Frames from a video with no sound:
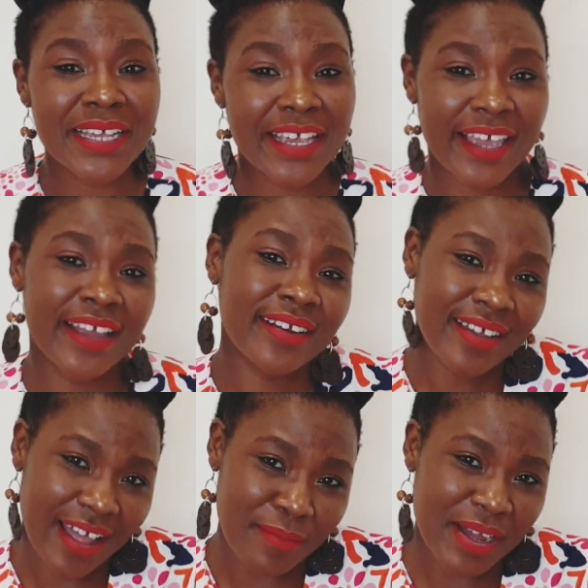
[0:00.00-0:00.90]
Again,
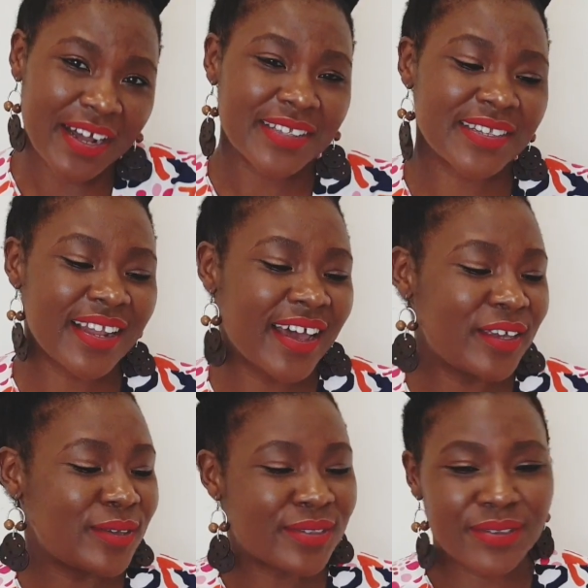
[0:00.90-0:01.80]
I'm a hustler. I
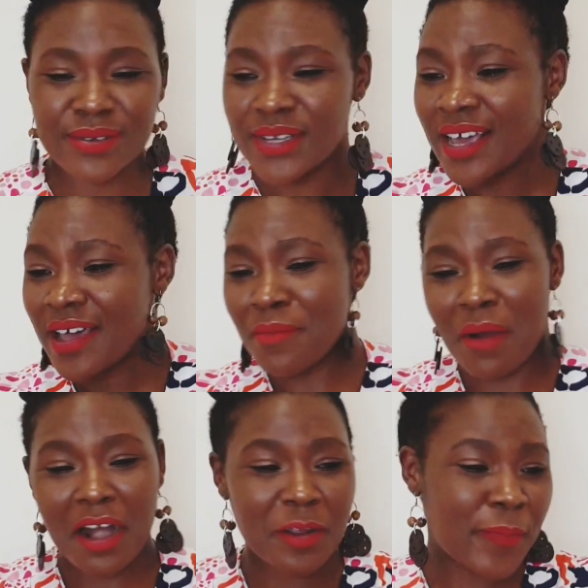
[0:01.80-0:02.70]
used to
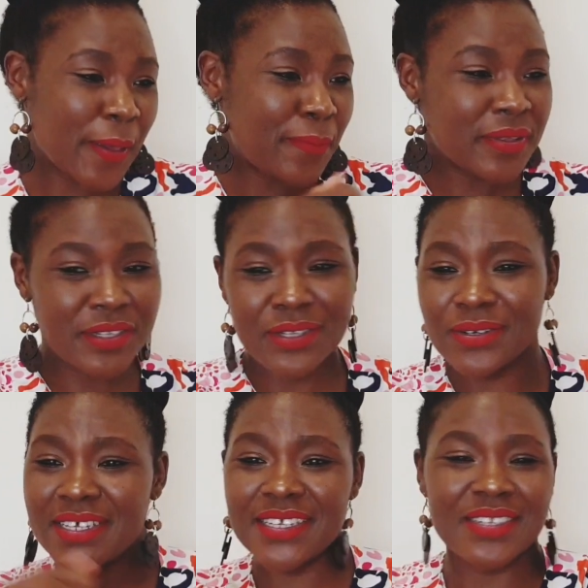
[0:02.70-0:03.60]
mark papers,
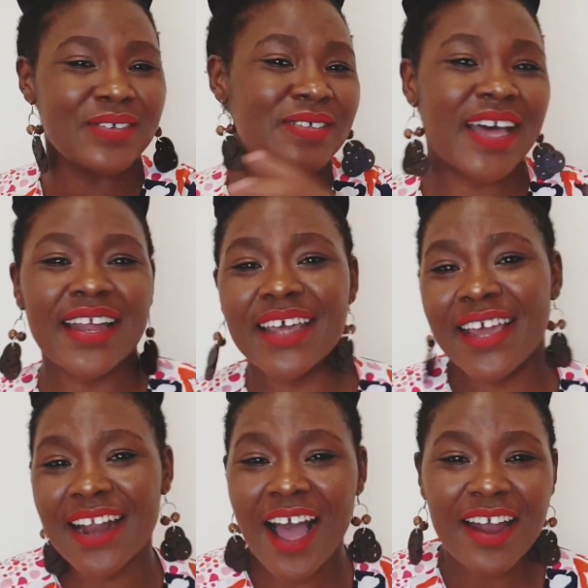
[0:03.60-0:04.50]
do this, do that,
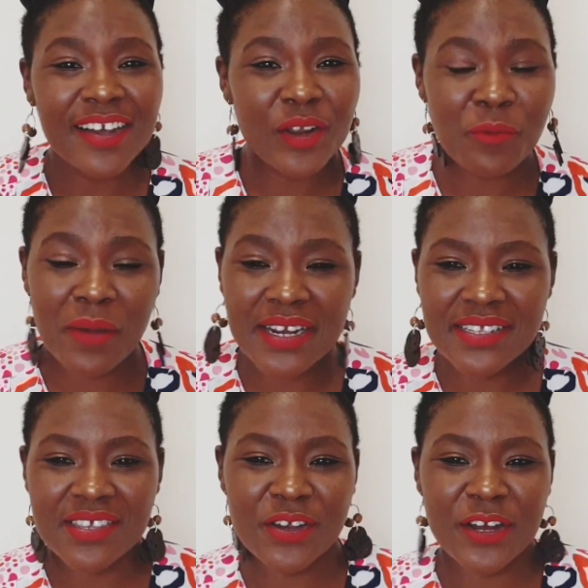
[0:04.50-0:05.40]
and earn little
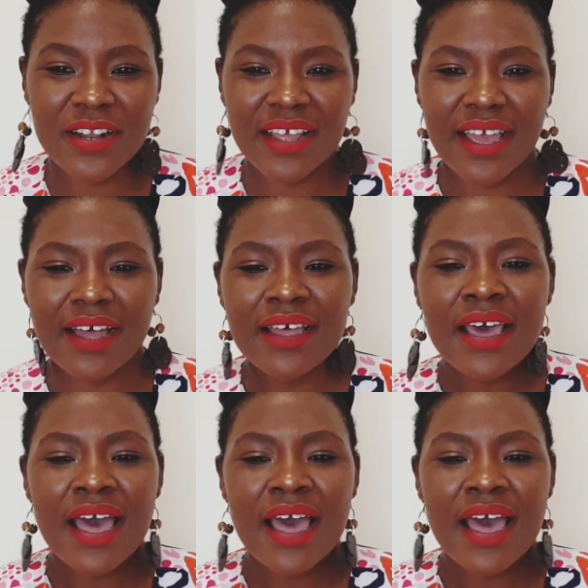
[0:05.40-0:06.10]
monies here and there.